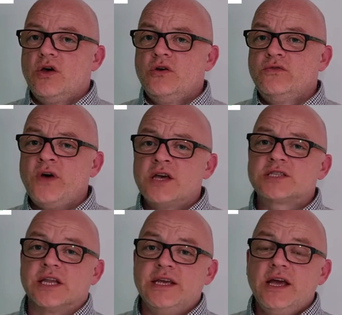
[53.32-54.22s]

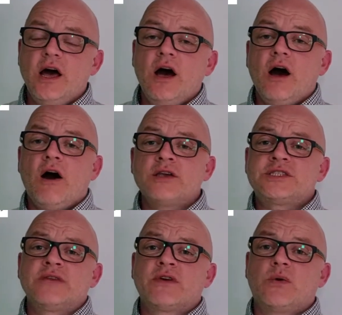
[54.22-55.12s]
Firstly, ask
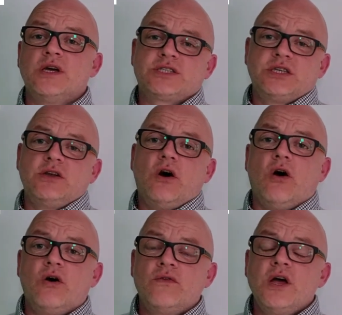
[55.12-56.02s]
yourself the question
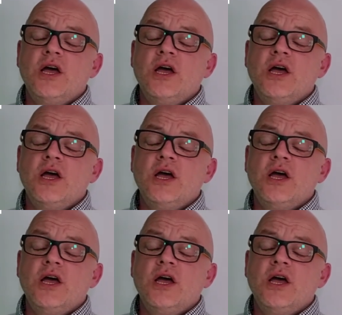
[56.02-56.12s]
of,